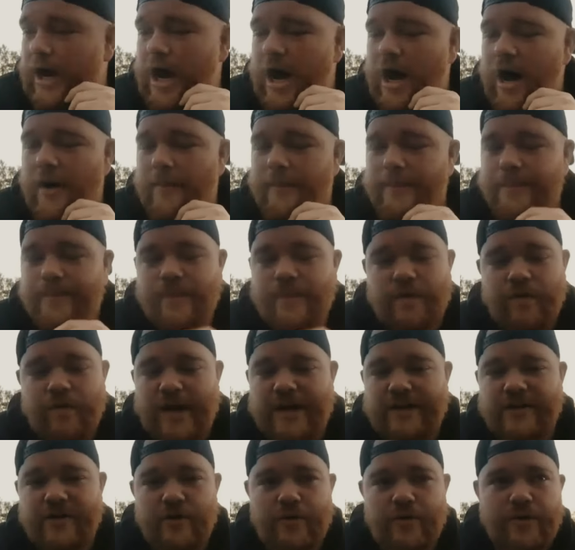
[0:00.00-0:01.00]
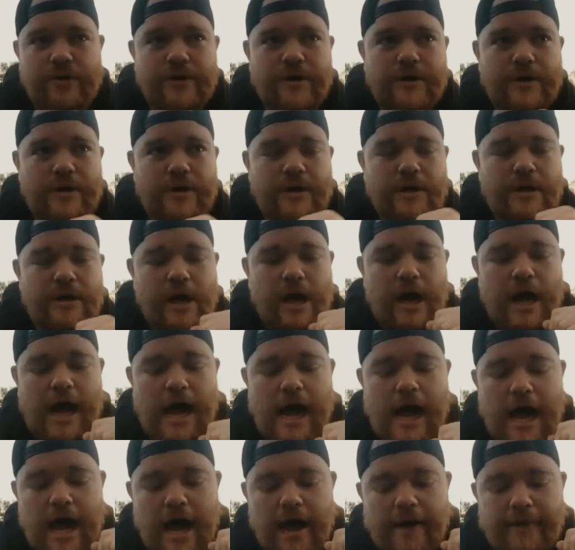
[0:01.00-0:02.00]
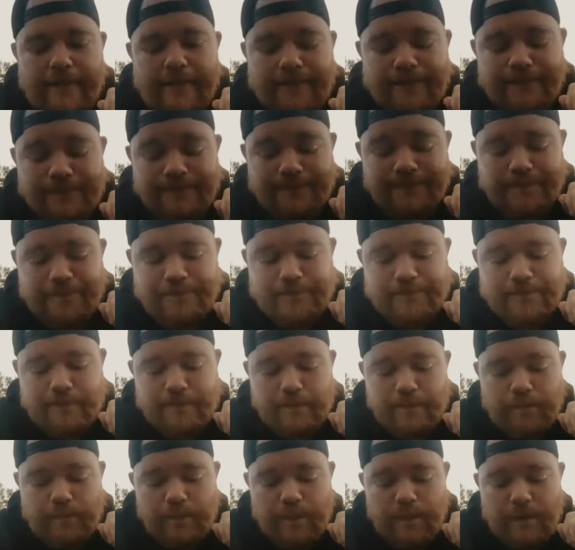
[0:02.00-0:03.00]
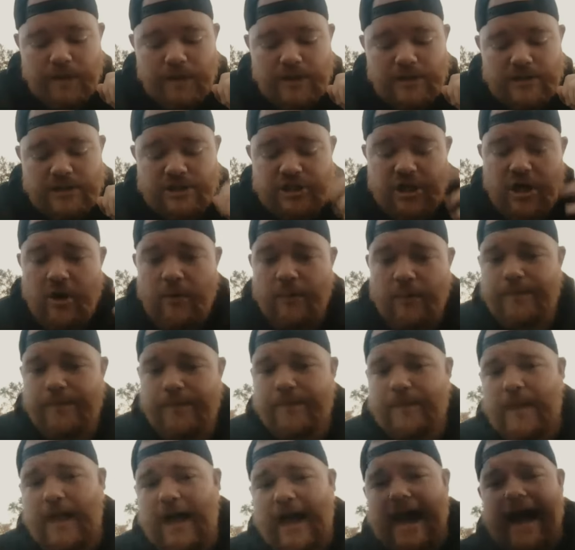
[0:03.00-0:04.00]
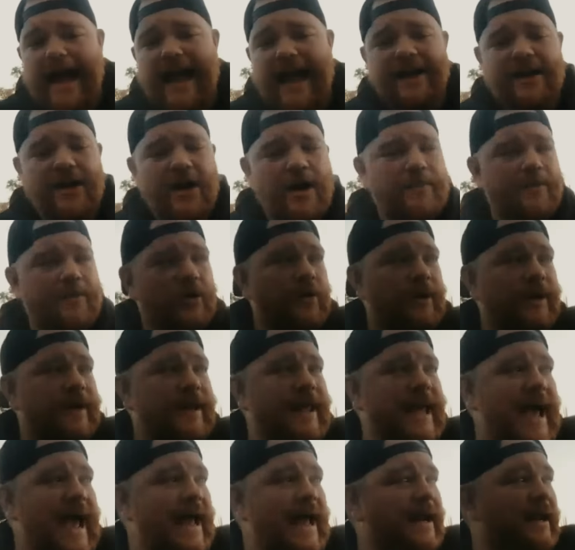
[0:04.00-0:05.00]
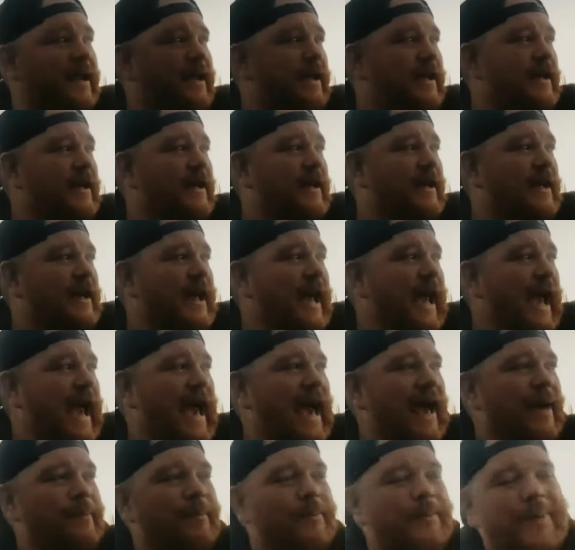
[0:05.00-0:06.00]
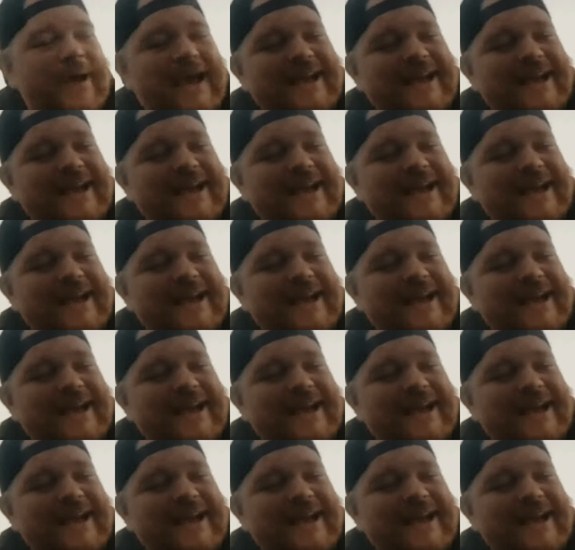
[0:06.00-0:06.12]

Um, great dude. Uh, so I end up doing that, and